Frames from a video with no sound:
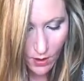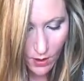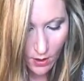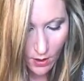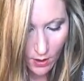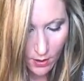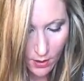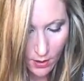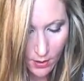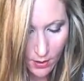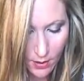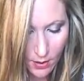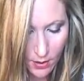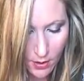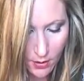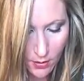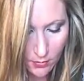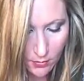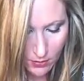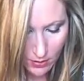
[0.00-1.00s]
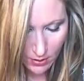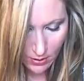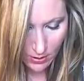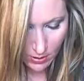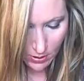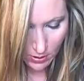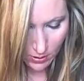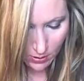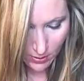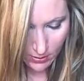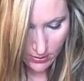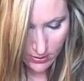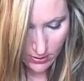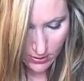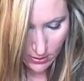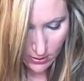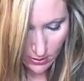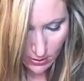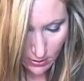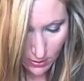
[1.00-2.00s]
Let's
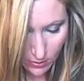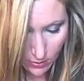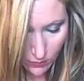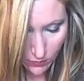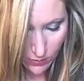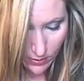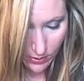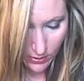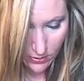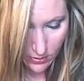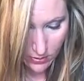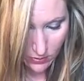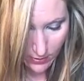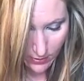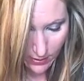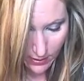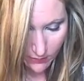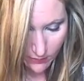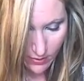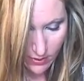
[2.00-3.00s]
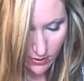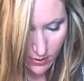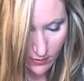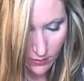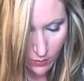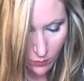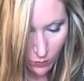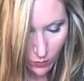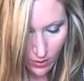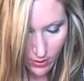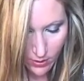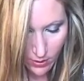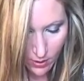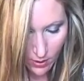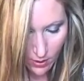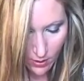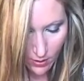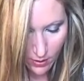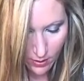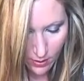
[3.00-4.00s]
see here. What else do I have? And then the one
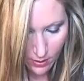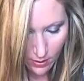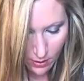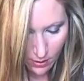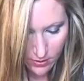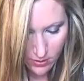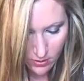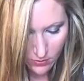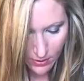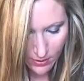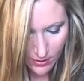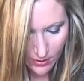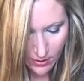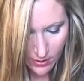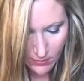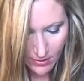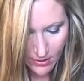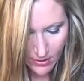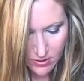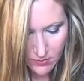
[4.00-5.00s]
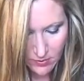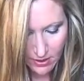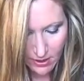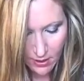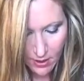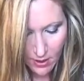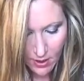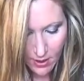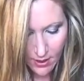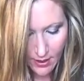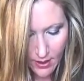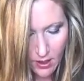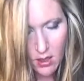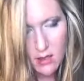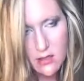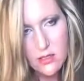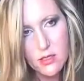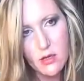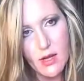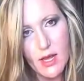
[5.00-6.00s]
also that emails me. I
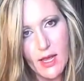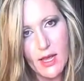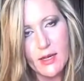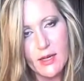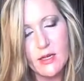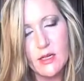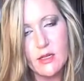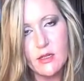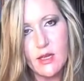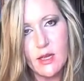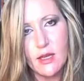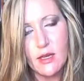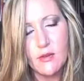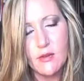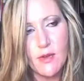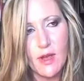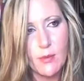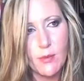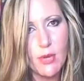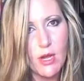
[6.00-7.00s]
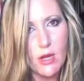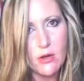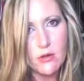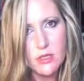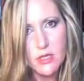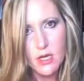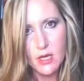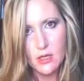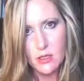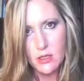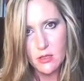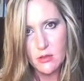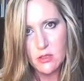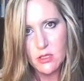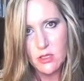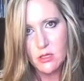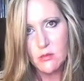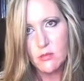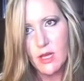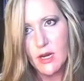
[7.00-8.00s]
also added that if I post on
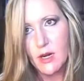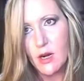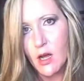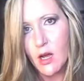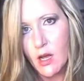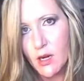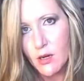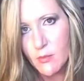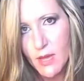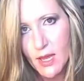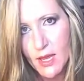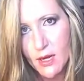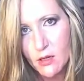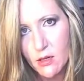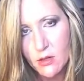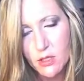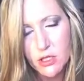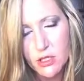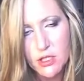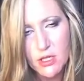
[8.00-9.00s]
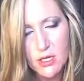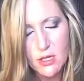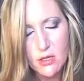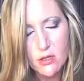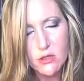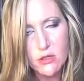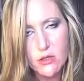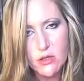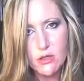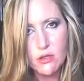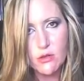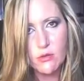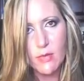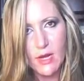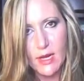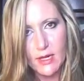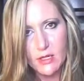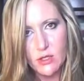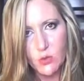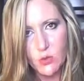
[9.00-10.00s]
YouTube, that it automatically shares to
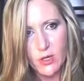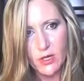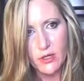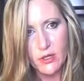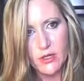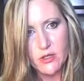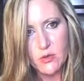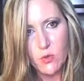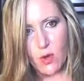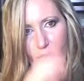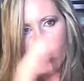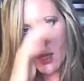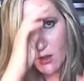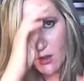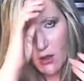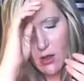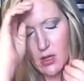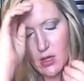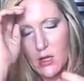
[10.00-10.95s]
my Twitter as well.